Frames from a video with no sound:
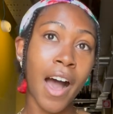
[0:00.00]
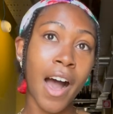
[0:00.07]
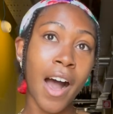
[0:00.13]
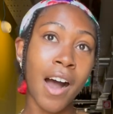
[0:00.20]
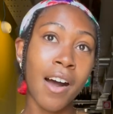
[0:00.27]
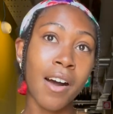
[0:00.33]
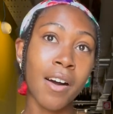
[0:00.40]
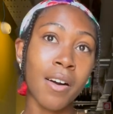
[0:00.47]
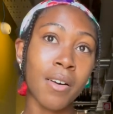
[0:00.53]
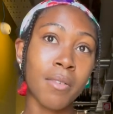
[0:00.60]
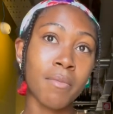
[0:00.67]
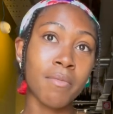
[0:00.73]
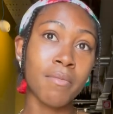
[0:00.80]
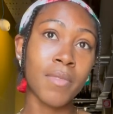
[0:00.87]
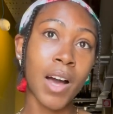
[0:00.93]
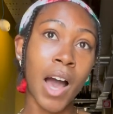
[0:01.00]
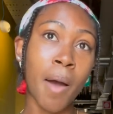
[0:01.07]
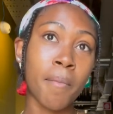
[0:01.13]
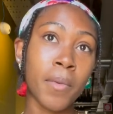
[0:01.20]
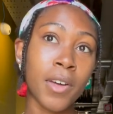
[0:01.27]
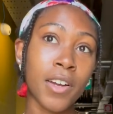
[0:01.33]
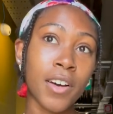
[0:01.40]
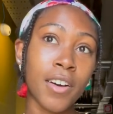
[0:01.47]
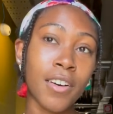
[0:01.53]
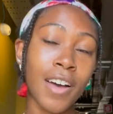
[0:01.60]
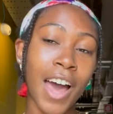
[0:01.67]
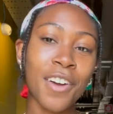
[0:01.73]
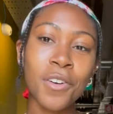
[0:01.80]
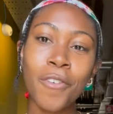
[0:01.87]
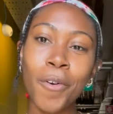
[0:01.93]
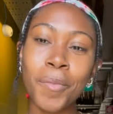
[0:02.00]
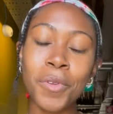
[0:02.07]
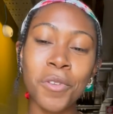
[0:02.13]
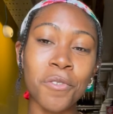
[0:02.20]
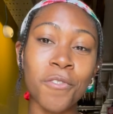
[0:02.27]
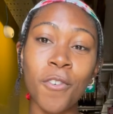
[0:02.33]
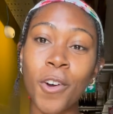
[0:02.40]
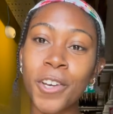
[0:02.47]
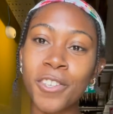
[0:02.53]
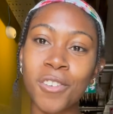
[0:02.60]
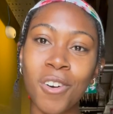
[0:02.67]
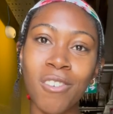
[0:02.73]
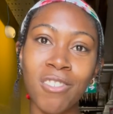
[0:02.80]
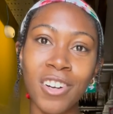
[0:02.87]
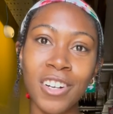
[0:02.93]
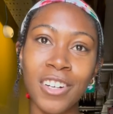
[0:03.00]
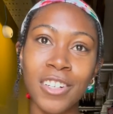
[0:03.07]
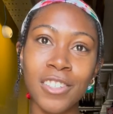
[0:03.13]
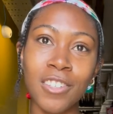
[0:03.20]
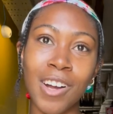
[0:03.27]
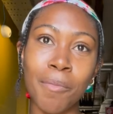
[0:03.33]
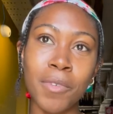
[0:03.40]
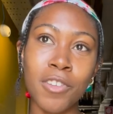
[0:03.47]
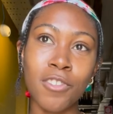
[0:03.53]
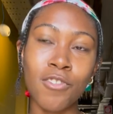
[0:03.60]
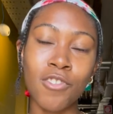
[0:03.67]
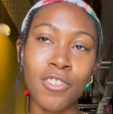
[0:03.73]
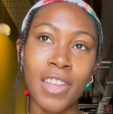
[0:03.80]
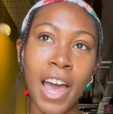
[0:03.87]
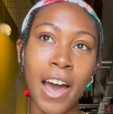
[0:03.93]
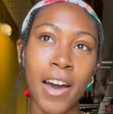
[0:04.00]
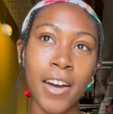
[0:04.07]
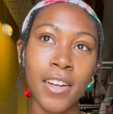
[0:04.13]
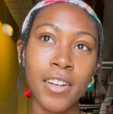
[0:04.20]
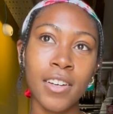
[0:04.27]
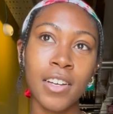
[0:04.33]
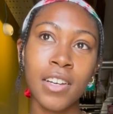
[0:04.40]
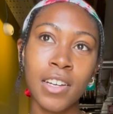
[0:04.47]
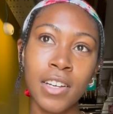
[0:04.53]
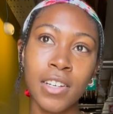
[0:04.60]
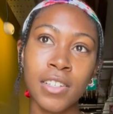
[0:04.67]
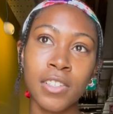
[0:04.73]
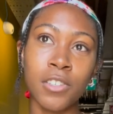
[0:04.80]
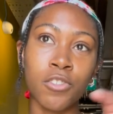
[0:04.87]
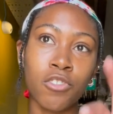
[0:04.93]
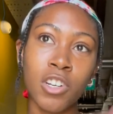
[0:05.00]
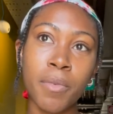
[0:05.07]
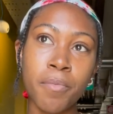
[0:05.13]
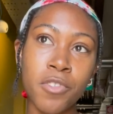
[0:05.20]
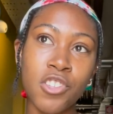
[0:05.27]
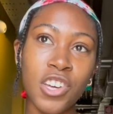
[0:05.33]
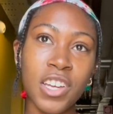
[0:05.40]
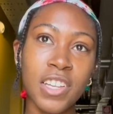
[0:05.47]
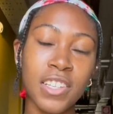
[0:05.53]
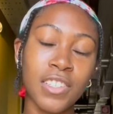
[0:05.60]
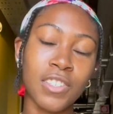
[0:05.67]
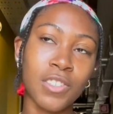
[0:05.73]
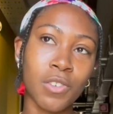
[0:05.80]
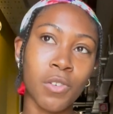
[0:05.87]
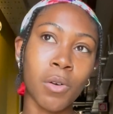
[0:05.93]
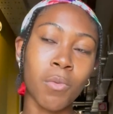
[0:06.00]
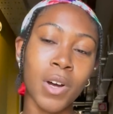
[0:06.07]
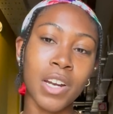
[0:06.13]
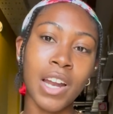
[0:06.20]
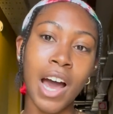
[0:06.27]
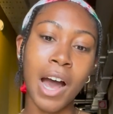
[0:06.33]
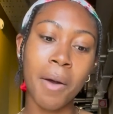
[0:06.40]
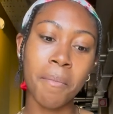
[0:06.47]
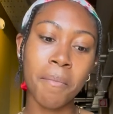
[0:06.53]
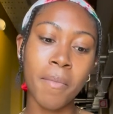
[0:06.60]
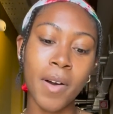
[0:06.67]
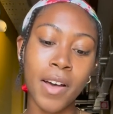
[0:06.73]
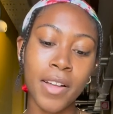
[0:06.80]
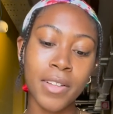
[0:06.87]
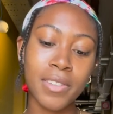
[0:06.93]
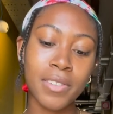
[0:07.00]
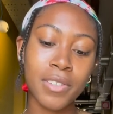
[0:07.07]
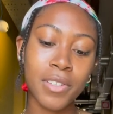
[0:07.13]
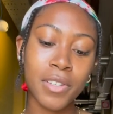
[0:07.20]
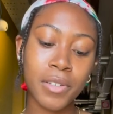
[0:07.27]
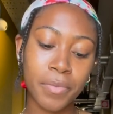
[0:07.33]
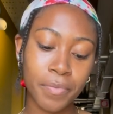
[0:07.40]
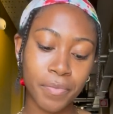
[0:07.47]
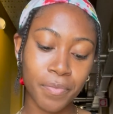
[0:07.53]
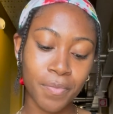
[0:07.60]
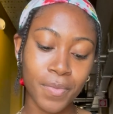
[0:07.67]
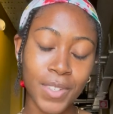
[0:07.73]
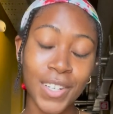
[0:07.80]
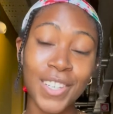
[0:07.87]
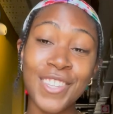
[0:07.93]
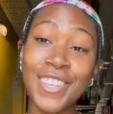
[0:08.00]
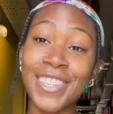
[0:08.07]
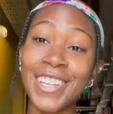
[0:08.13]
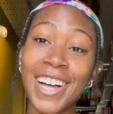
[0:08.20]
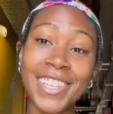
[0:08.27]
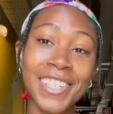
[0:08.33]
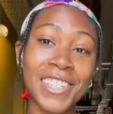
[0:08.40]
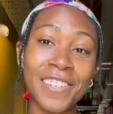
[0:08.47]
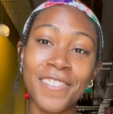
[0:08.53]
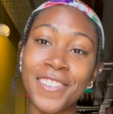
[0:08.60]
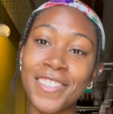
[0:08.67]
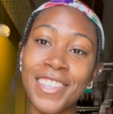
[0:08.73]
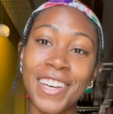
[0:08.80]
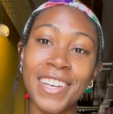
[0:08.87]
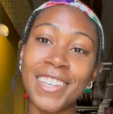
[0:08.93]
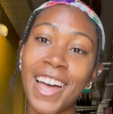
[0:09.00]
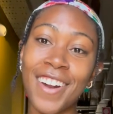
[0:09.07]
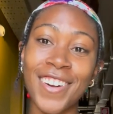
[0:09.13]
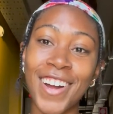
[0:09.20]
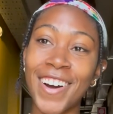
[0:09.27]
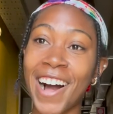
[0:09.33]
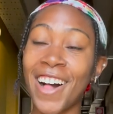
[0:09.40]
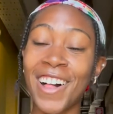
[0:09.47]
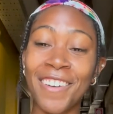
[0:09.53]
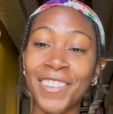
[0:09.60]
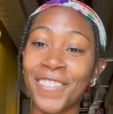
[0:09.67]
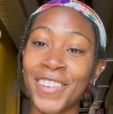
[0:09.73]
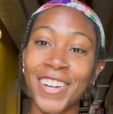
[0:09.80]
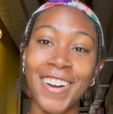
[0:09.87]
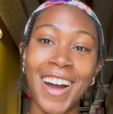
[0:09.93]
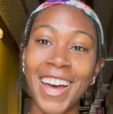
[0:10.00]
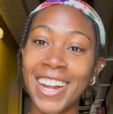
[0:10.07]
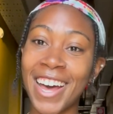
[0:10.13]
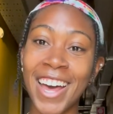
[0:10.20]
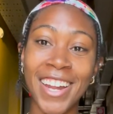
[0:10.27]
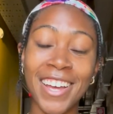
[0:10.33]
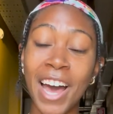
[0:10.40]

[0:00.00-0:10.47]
I don't know if I'm gonna do voiceovers or I'm gonna just add descriptions or whatnot, but just lots of different things. I don't know. I'll have to figure out how to edit.